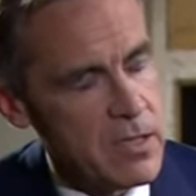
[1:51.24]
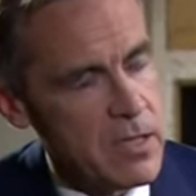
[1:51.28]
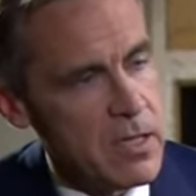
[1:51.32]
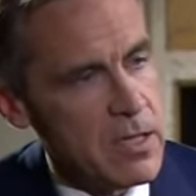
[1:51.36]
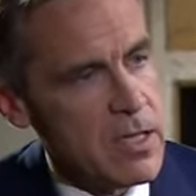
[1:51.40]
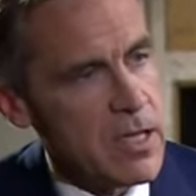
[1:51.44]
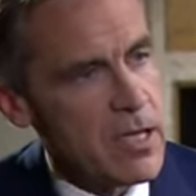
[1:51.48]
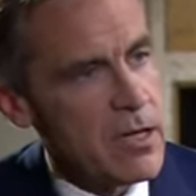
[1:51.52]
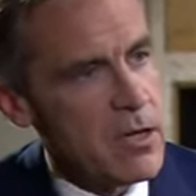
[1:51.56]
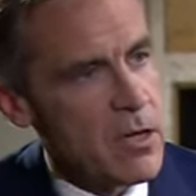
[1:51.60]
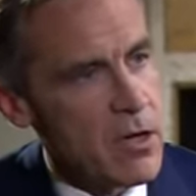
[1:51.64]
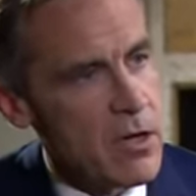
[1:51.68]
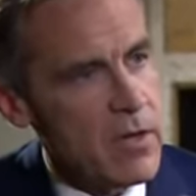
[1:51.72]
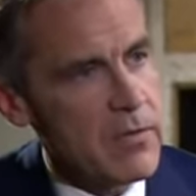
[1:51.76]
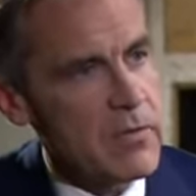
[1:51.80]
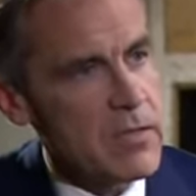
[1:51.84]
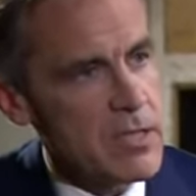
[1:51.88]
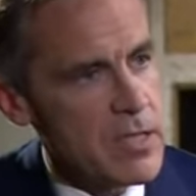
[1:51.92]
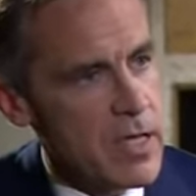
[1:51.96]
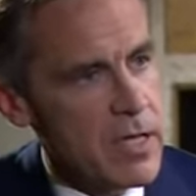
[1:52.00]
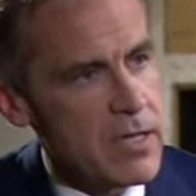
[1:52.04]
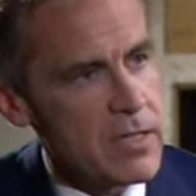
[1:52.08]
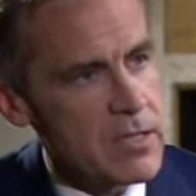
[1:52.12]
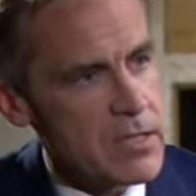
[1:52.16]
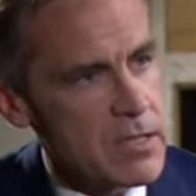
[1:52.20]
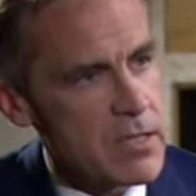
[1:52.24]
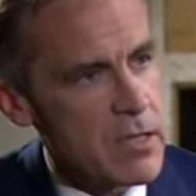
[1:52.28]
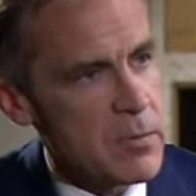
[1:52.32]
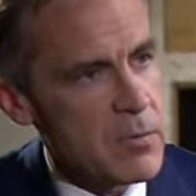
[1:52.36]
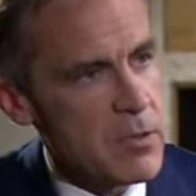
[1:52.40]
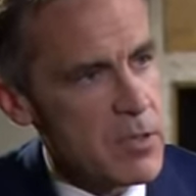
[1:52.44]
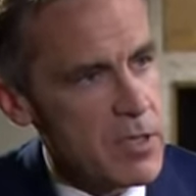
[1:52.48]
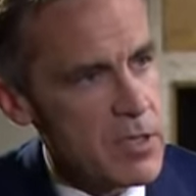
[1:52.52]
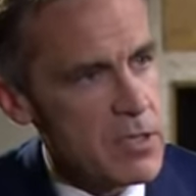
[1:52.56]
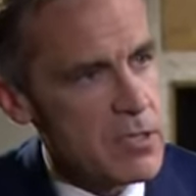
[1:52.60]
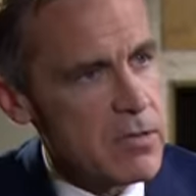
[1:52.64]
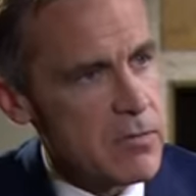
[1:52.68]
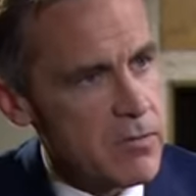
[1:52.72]
that offsets some of
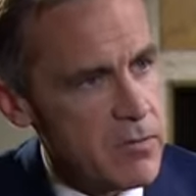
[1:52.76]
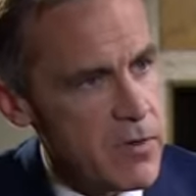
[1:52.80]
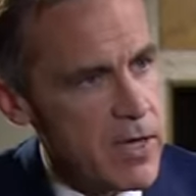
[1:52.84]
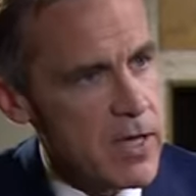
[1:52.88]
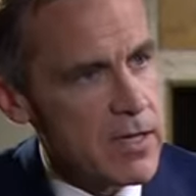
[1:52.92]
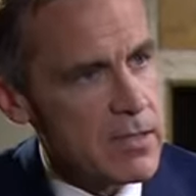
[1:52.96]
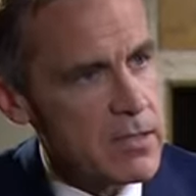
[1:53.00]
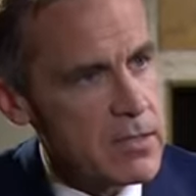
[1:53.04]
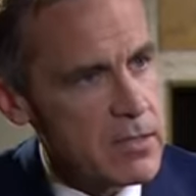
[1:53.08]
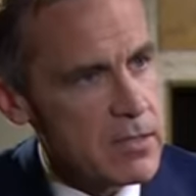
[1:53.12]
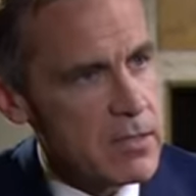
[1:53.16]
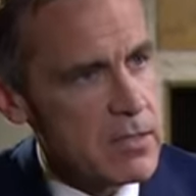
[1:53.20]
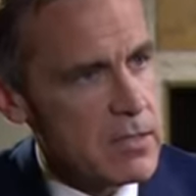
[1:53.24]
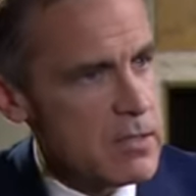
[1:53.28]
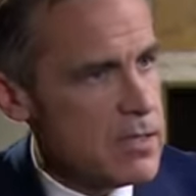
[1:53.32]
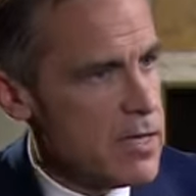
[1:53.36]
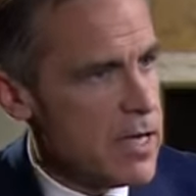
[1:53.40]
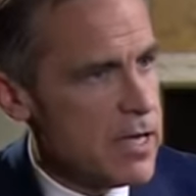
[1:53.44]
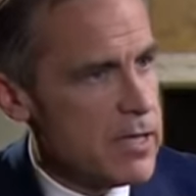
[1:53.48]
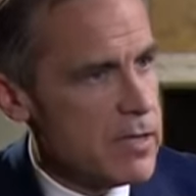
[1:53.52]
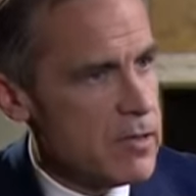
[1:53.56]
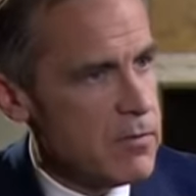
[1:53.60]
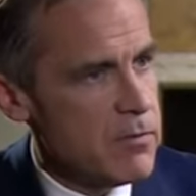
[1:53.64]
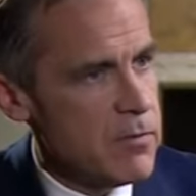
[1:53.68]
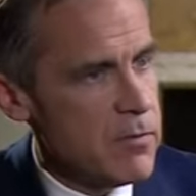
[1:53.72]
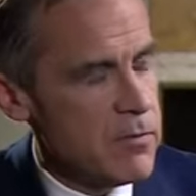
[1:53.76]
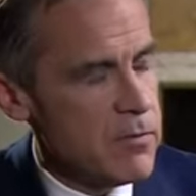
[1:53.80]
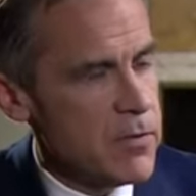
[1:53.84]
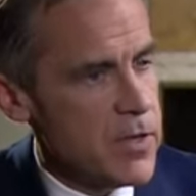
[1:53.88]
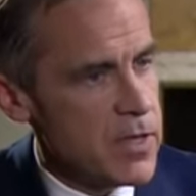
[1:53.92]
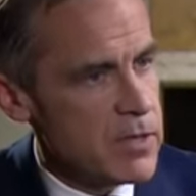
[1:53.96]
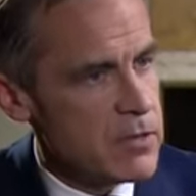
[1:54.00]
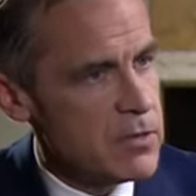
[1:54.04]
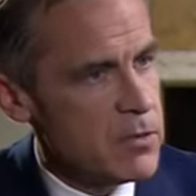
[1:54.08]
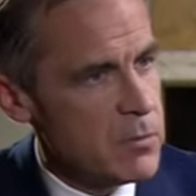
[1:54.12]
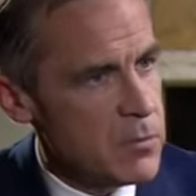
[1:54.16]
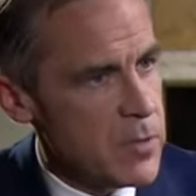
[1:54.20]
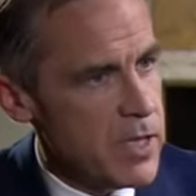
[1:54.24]
these effects, these negative
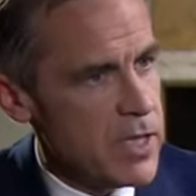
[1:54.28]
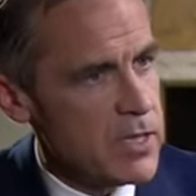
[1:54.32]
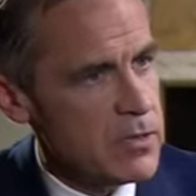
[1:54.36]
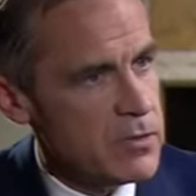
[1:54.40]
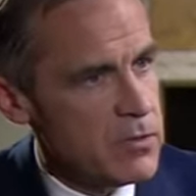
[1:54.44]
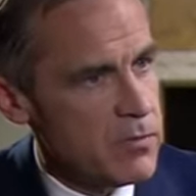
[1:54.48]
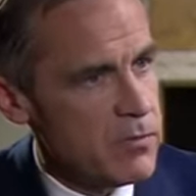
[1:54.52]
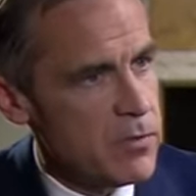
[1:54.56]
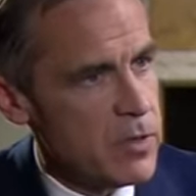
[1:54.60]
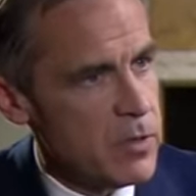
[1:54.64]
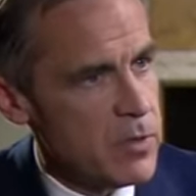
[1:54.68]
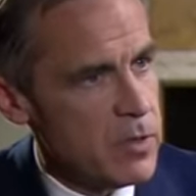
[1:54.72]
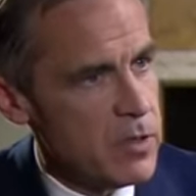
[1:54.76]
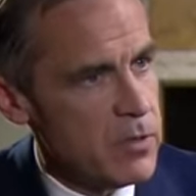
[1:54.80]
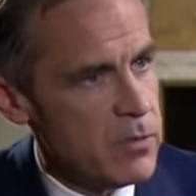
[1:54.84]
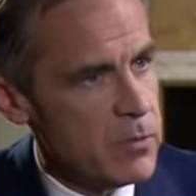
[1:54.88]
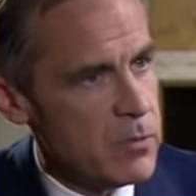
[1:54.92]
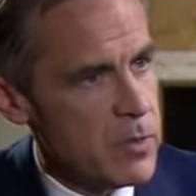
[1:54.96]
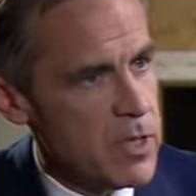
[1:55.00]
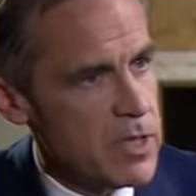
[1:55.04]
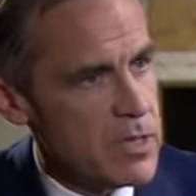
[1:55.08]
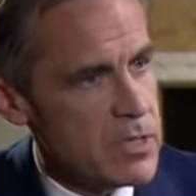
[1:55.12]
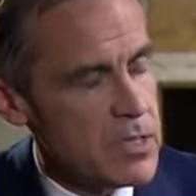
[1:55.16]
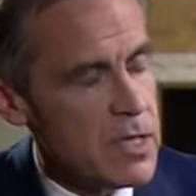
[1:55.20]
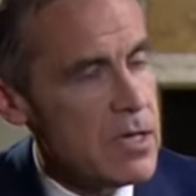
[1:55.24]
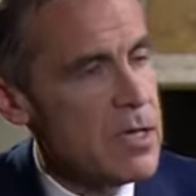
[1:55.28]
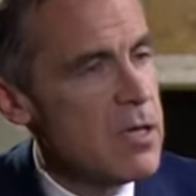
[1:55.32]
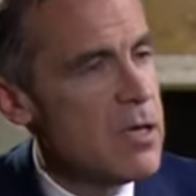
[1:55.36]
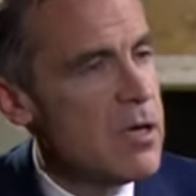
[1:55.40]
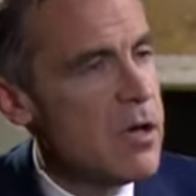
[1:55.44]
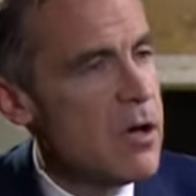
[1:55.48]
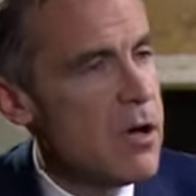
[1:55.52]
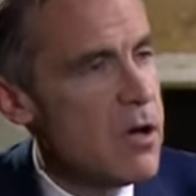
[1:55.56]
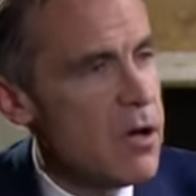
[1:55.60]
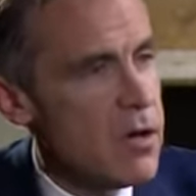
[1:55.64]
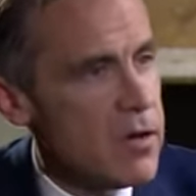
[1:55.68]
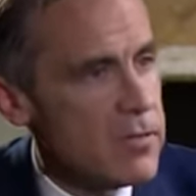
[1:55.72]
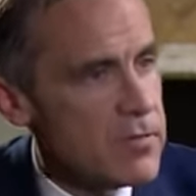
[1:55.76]
effects of banks of very low rates.
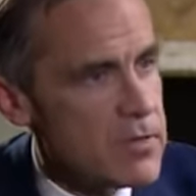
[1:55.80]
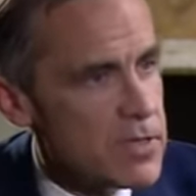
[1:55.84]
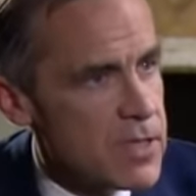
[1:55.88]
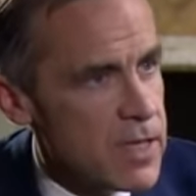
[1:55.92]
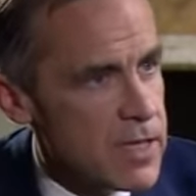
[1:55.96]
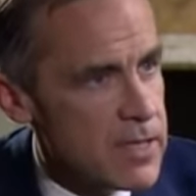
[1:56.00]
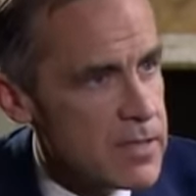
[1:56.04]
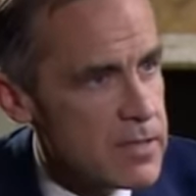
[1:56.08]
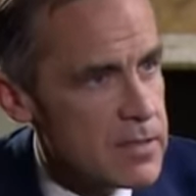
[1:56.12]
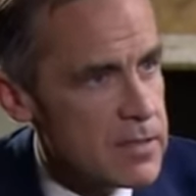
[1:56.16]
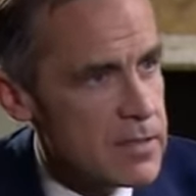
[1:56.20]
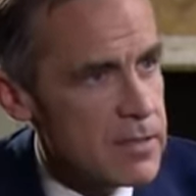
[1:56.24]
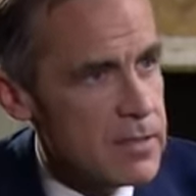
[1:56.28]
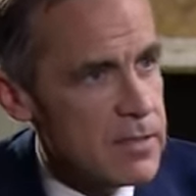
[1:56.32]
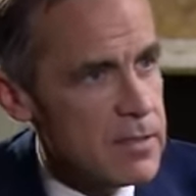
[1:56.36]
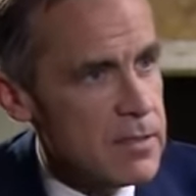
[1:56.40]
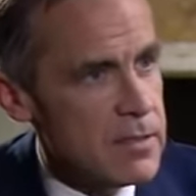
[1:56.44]
Offsets.